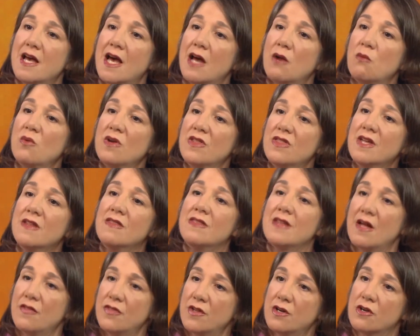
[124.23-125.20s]
And within
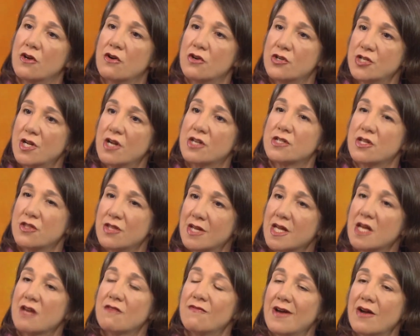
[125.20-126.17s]
that, the negotiators, I
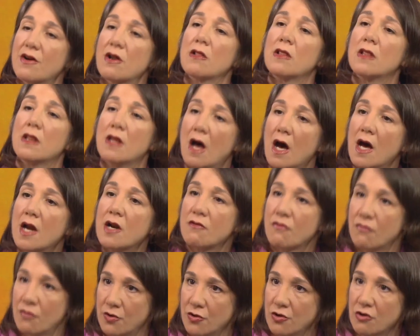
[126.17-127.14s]
think, have found a lot
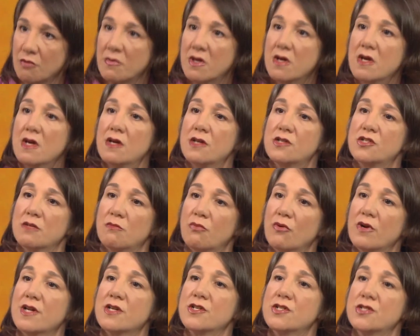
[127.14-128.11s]
of room to
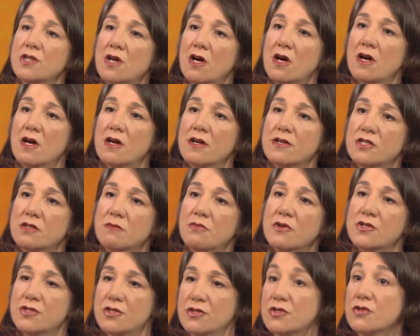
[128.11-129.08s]
bridge, uh, to
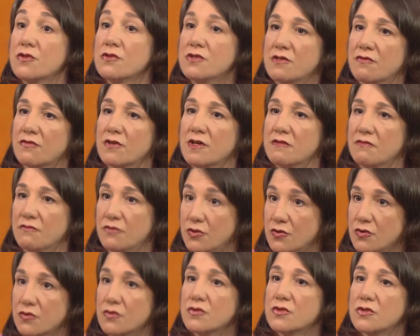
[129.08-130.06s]
bridge the two different
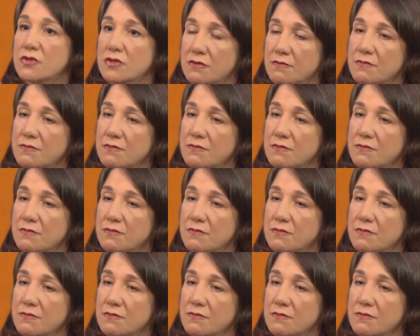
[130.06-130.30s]
views.